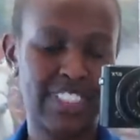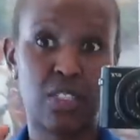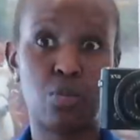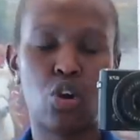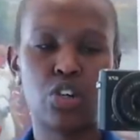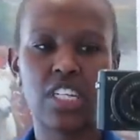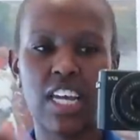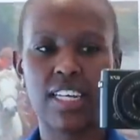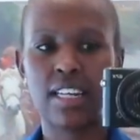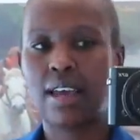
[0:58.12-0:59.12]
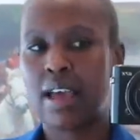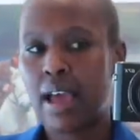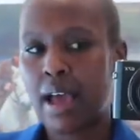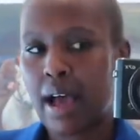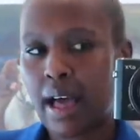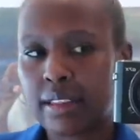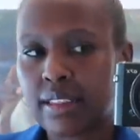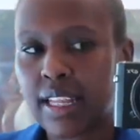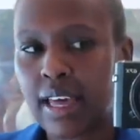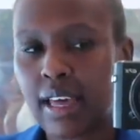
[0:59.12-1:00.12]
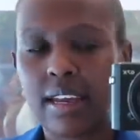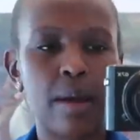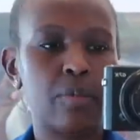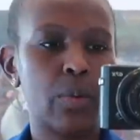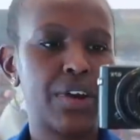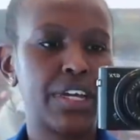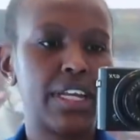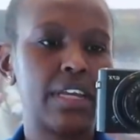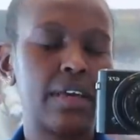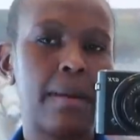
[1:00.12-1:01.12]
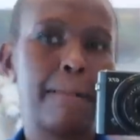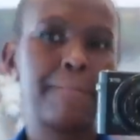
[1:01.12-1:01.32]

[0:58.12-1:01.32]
it's more contained. And then I'm not wearing any